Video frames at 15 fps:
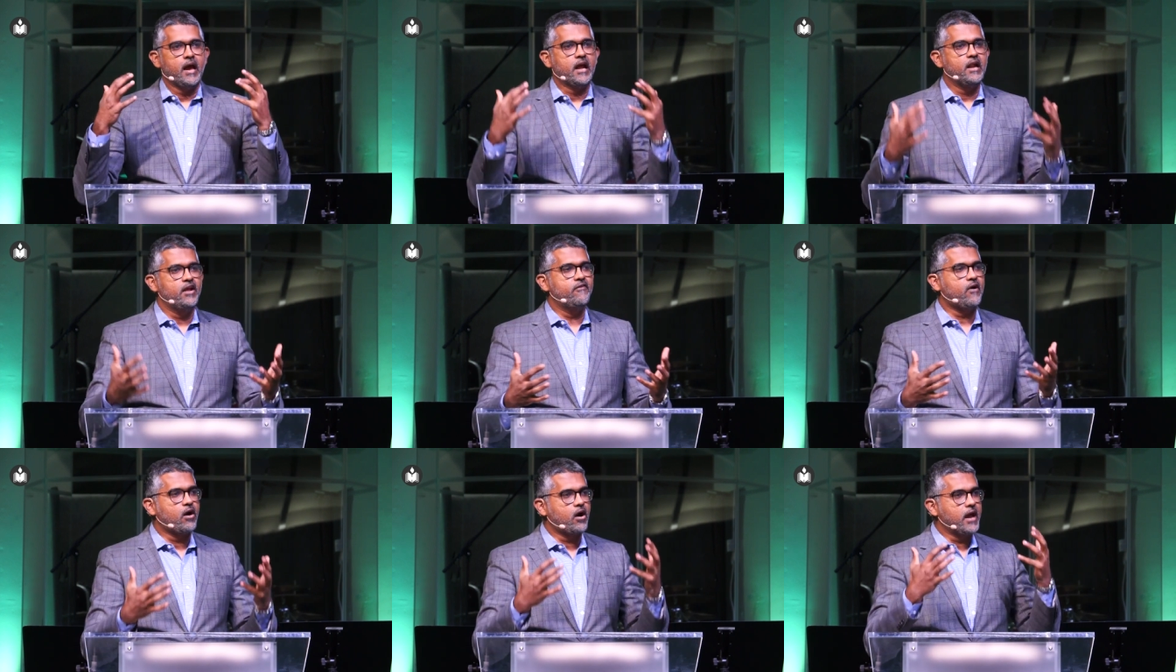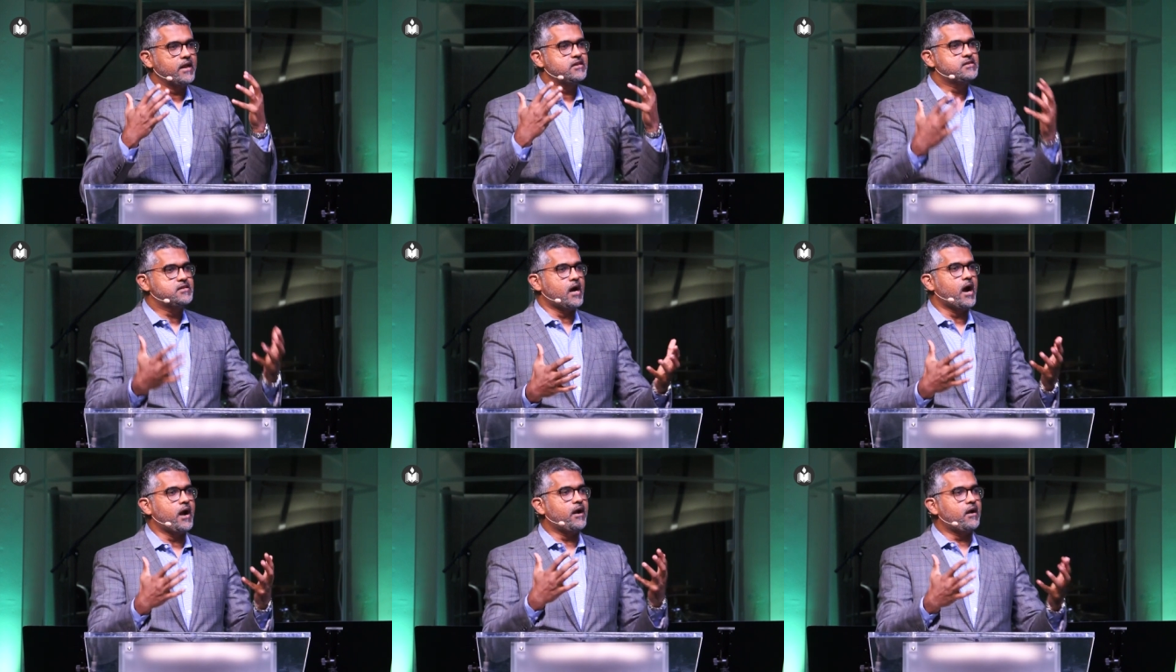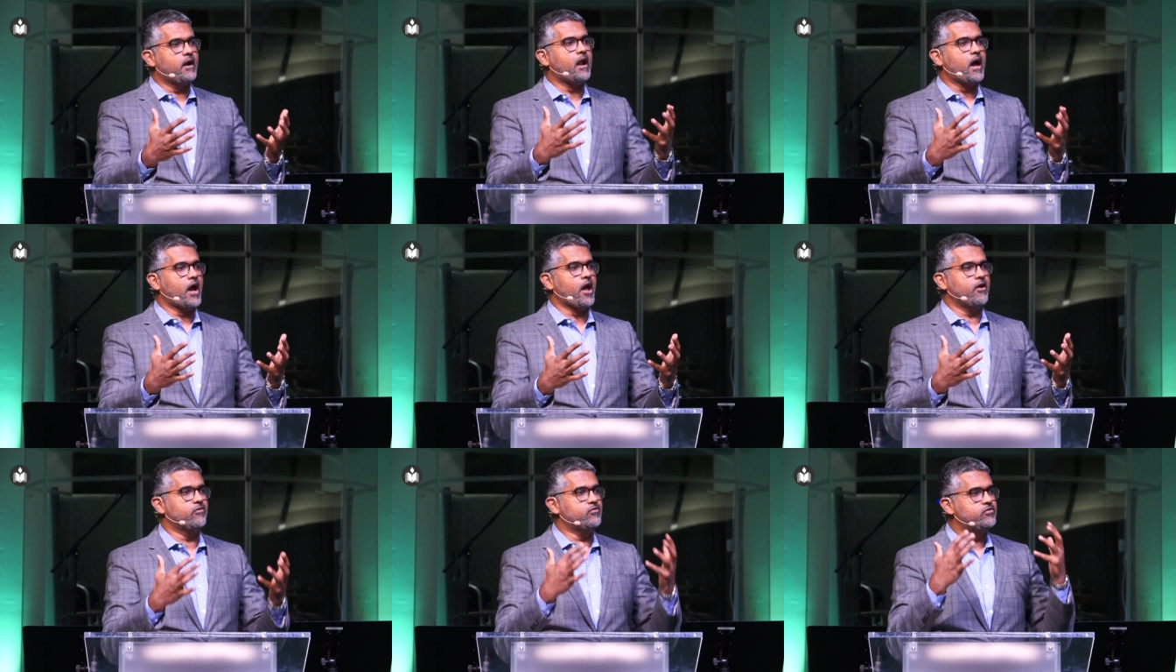and live our entire
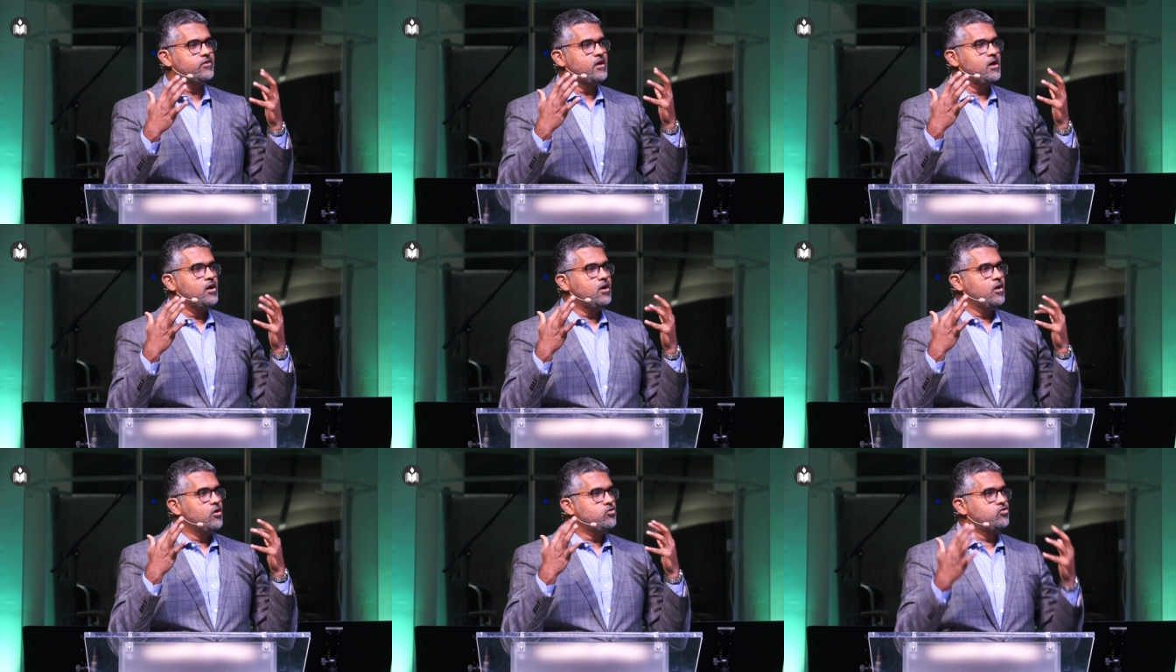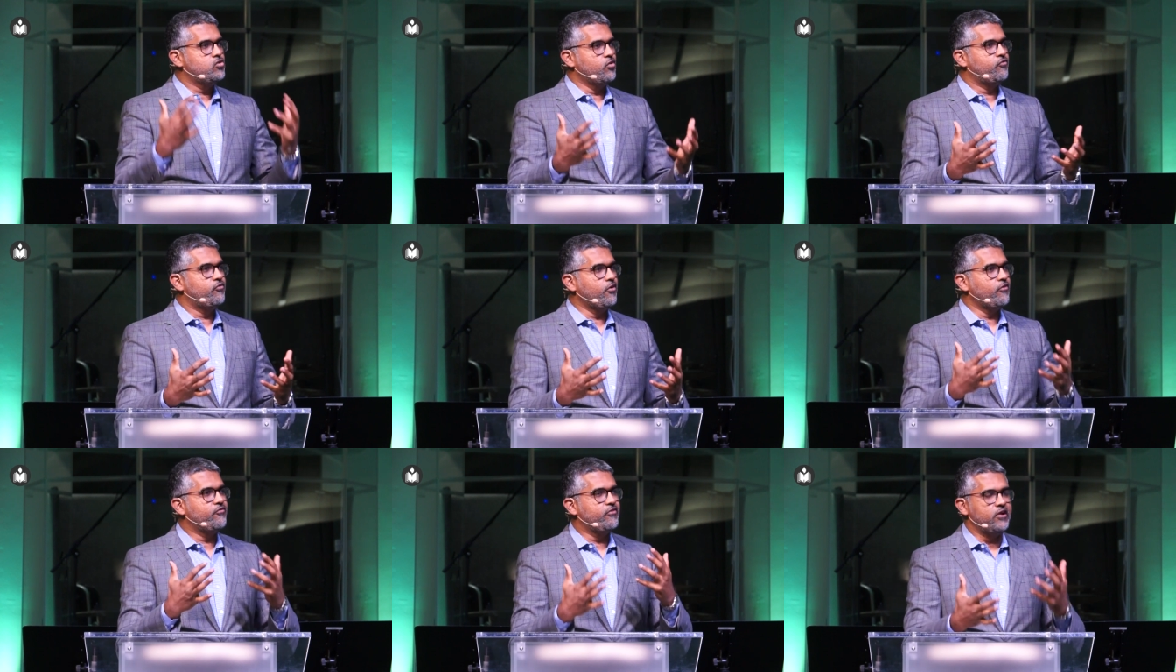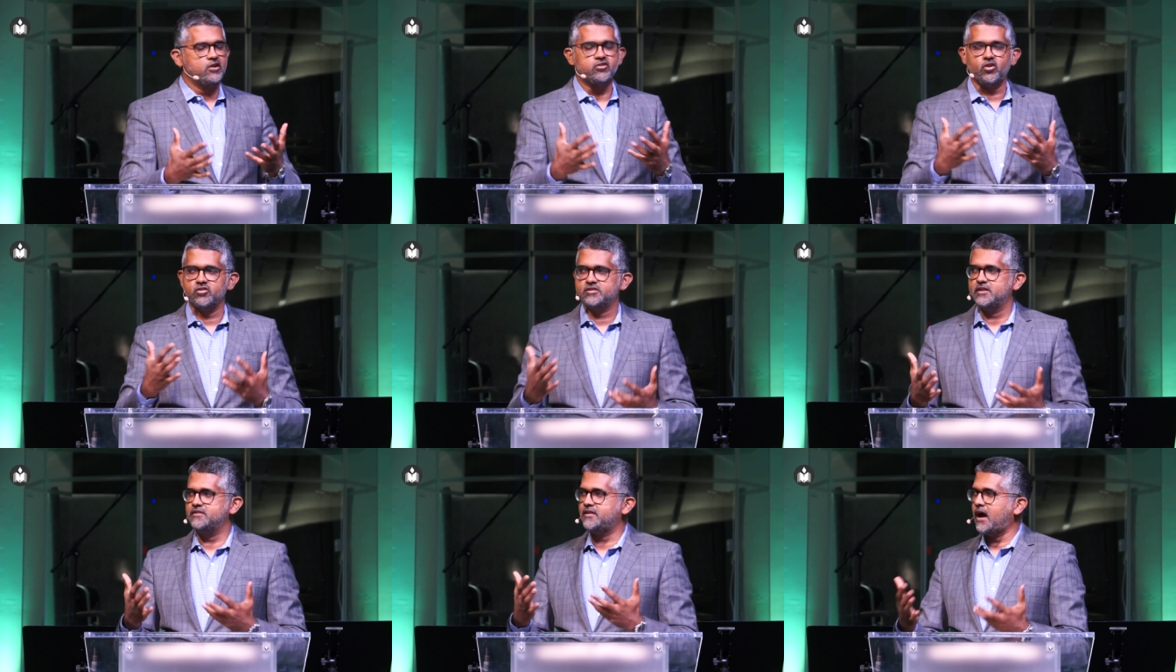lives to fulfill
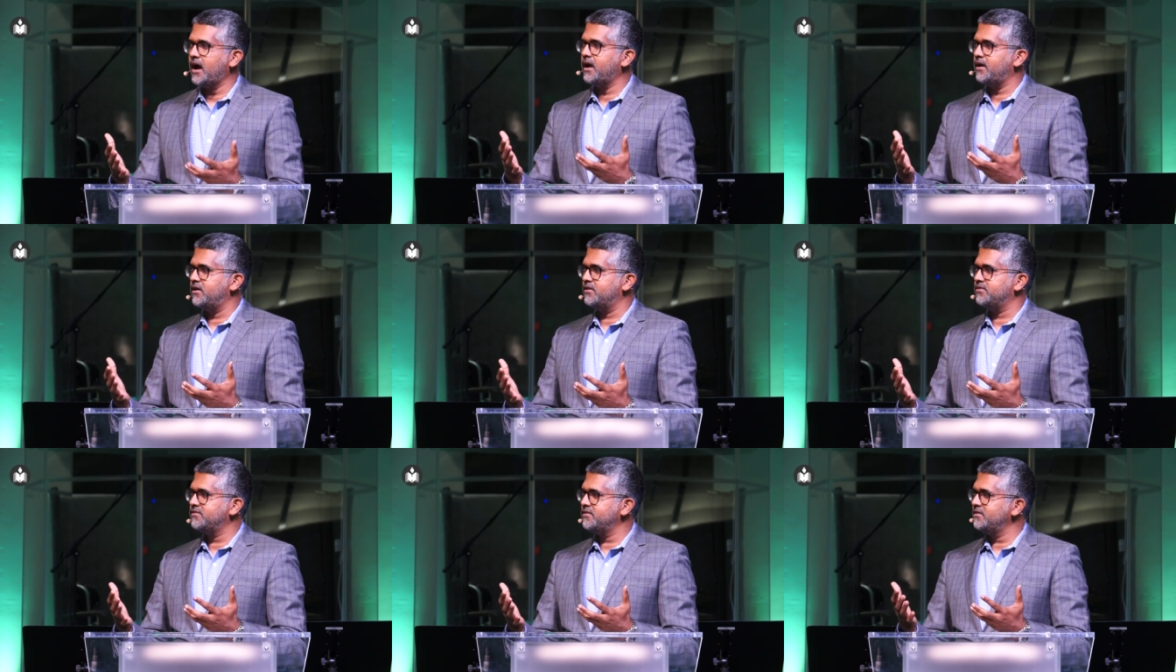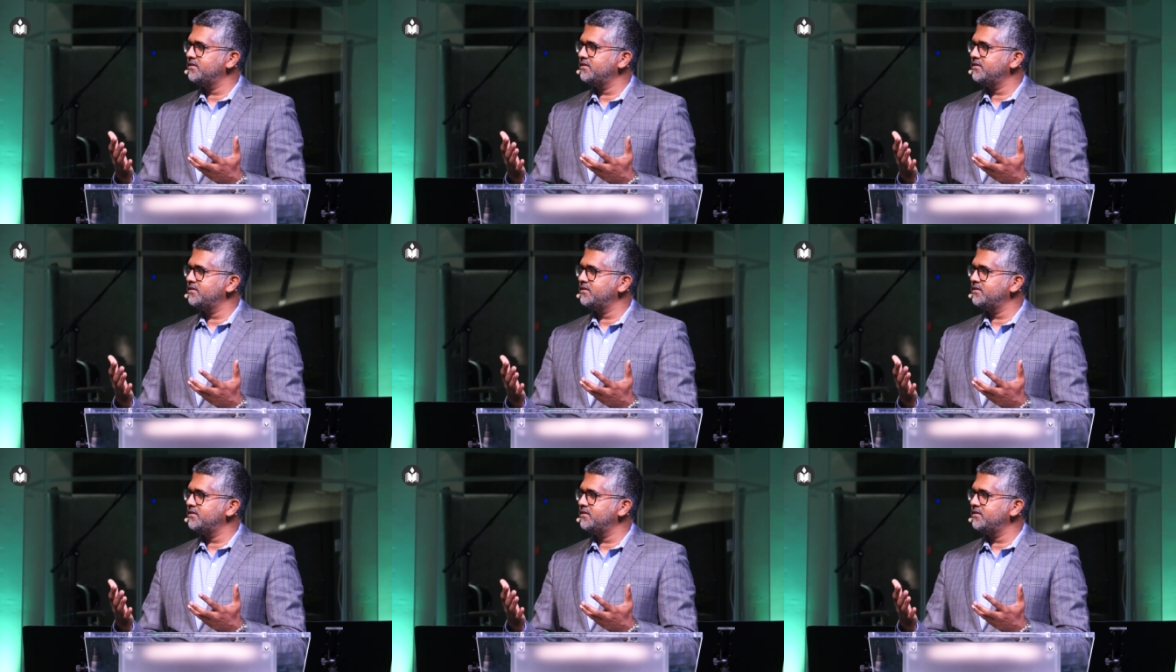those desires,